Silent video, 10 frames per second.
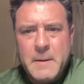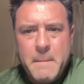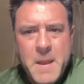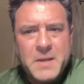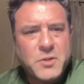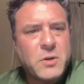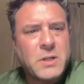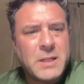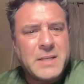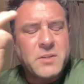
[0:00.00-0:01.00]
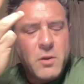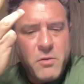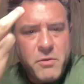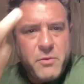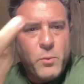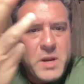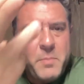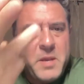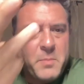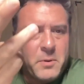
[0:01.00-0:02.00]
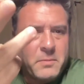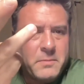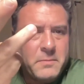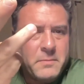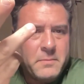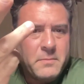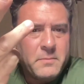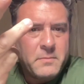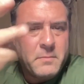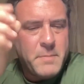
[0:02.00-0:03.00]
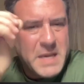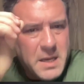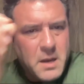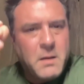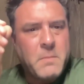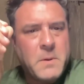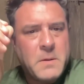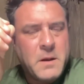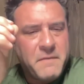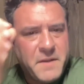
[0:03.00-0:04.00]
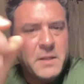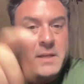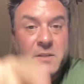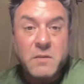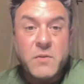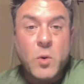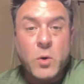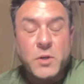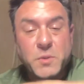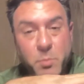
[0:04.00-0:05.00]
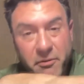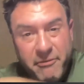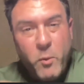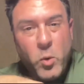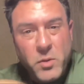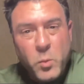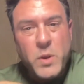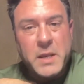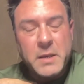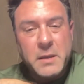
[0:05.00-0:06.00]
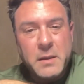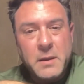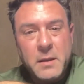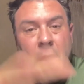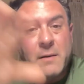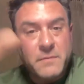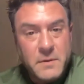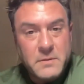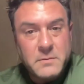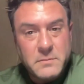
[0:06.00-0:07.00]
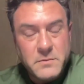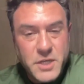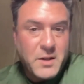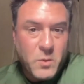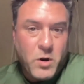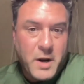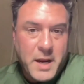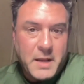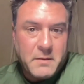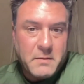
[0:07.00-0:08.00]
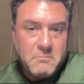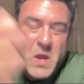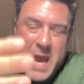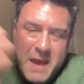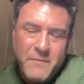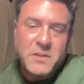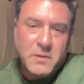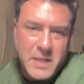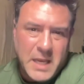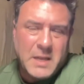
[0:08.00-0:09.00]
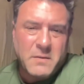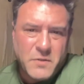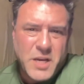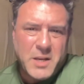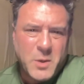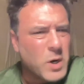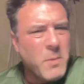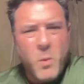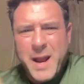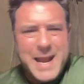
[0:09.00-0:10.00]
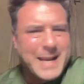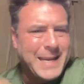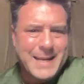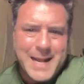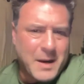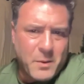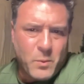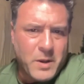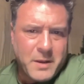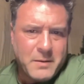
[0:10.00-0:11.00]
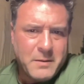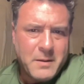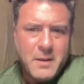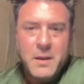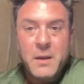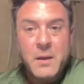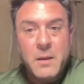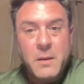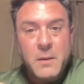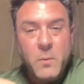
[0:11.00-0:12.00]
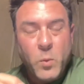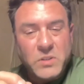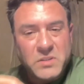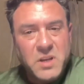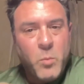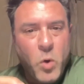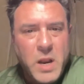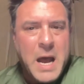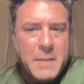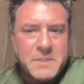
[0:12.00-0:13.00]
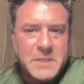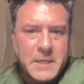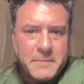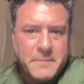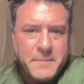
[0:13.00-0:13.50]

Make sure at least 3 people become affiliates of yours before the week of January 8th. You have until the end of January, but why not get it out of the way? When someone opts in